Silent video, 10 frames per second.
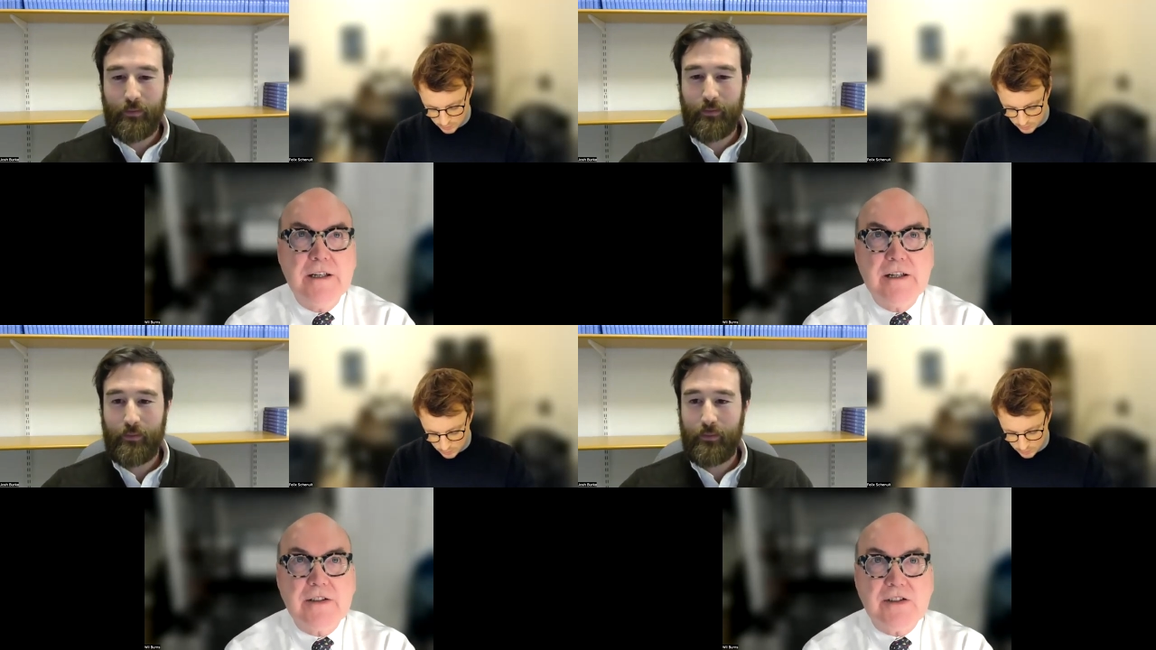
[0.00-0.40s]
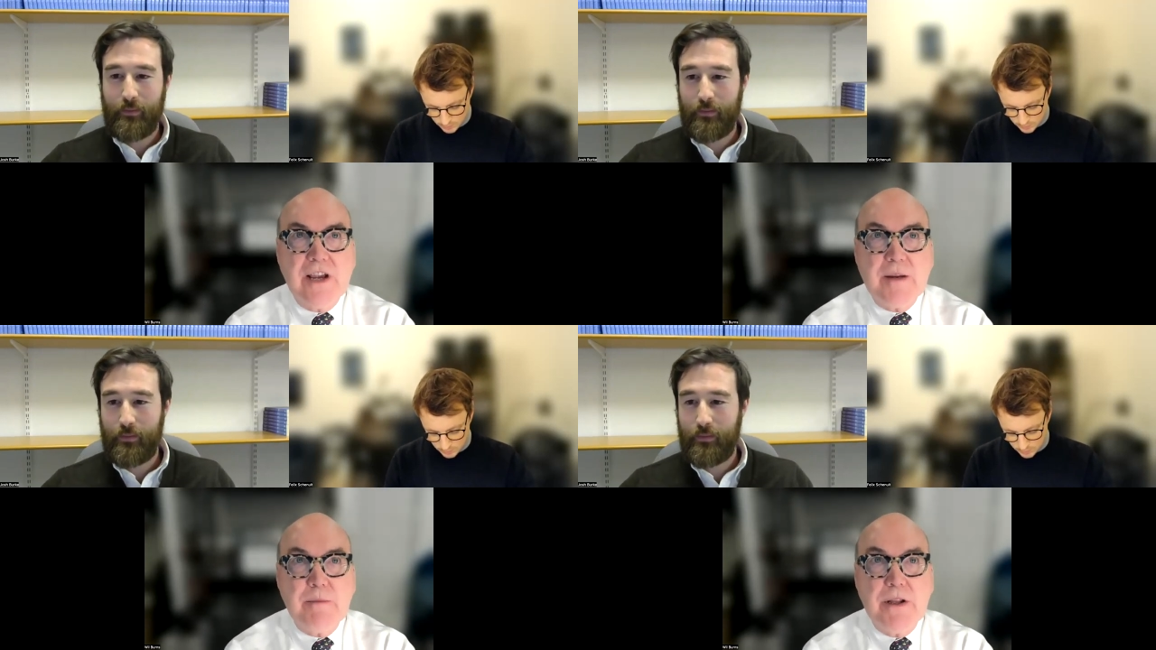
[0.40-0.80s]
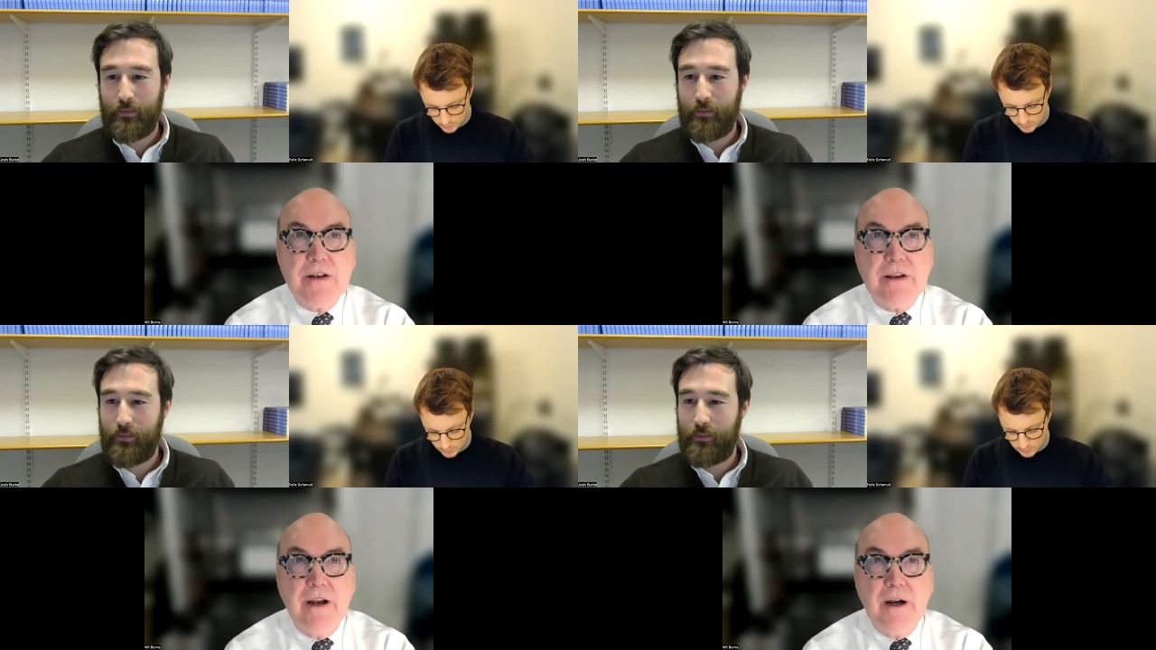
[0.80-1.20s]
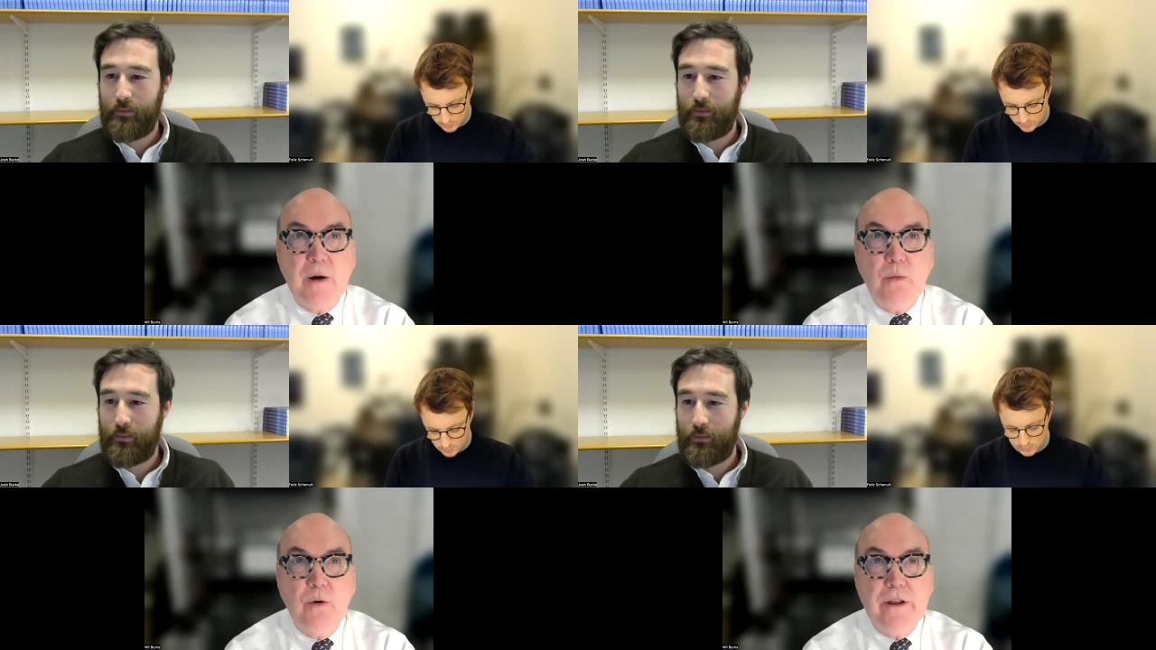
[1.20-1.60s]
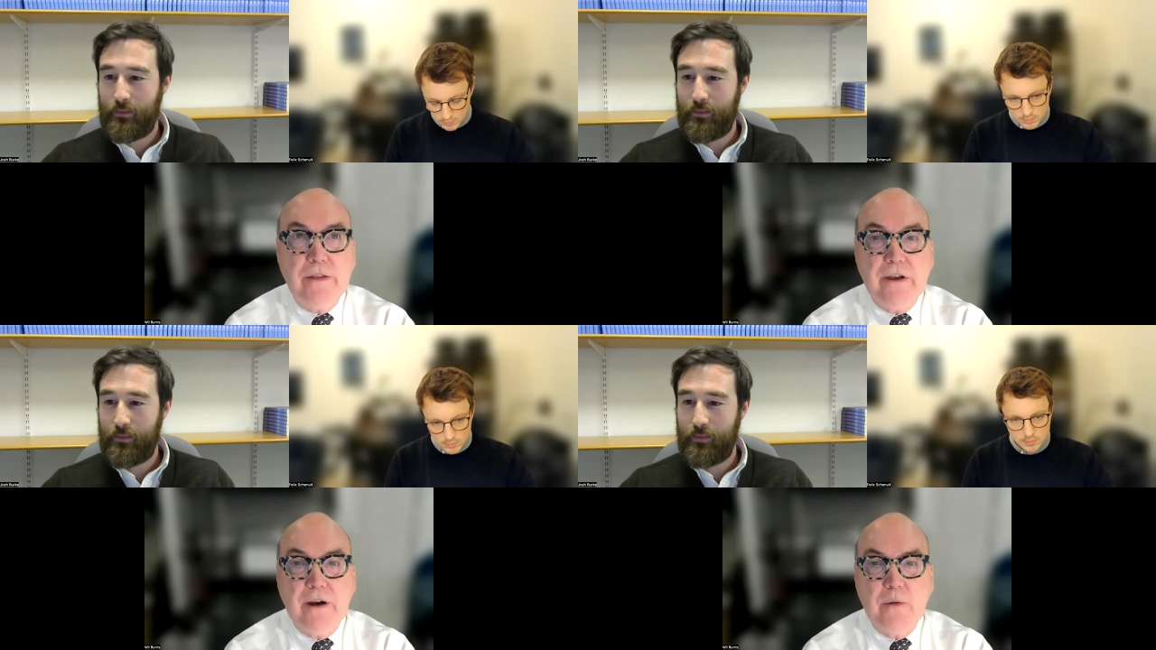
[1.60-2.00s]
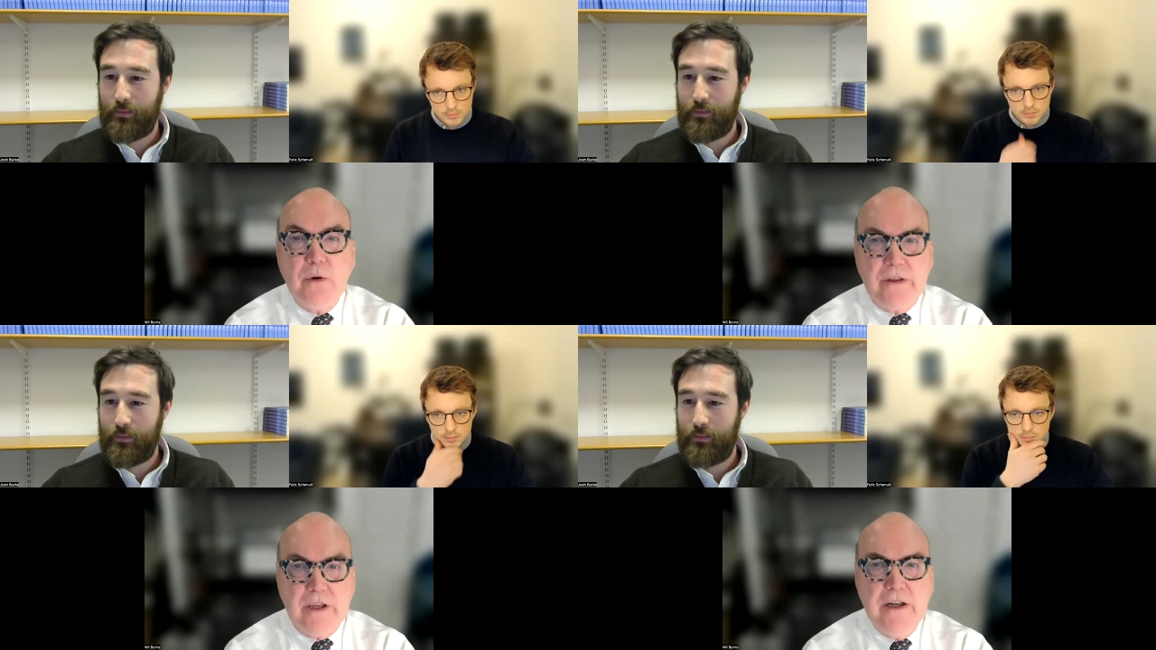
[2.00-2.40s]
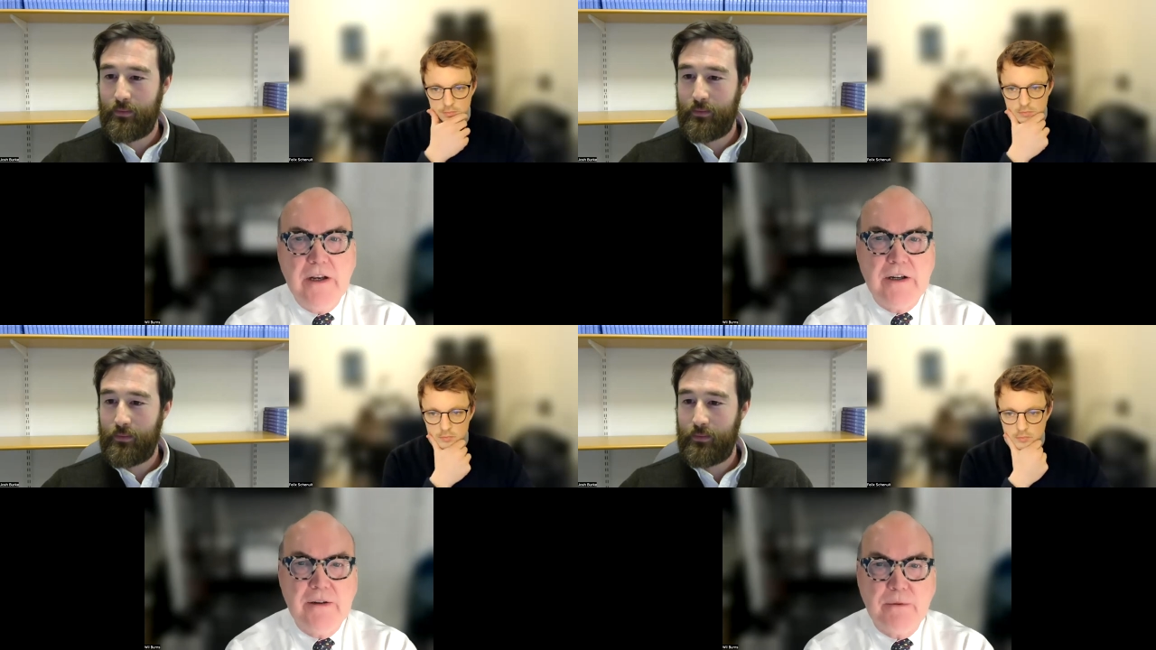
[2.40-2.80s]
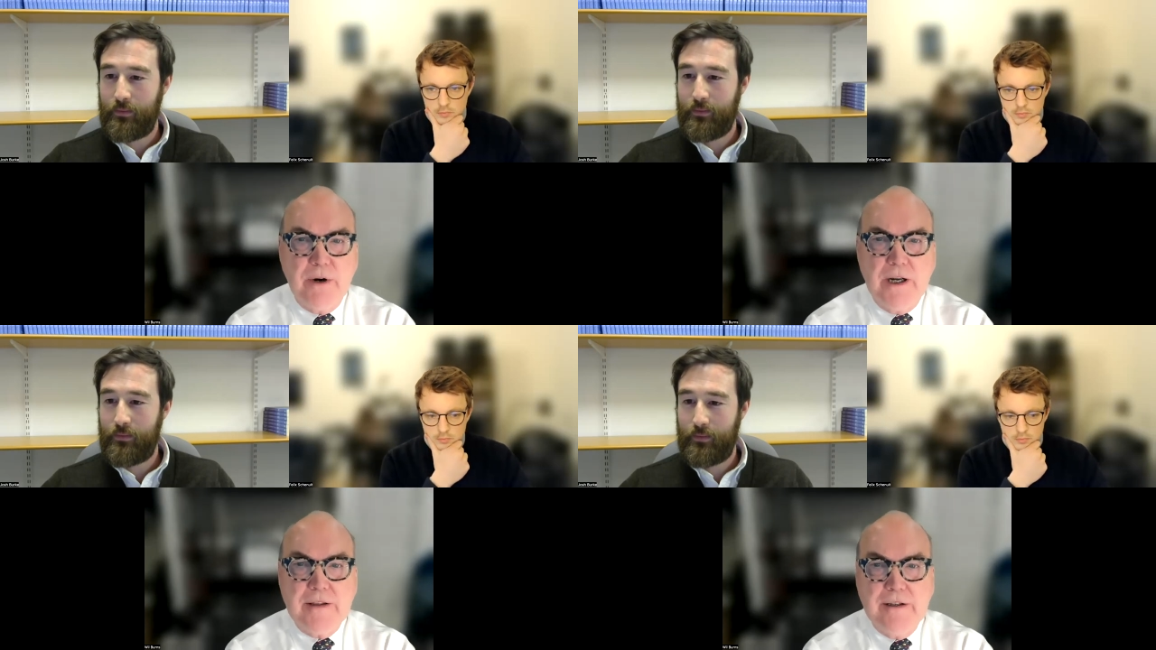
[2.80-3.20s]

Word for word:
Speaker 1: a segment uh, with uh, with Kita, right?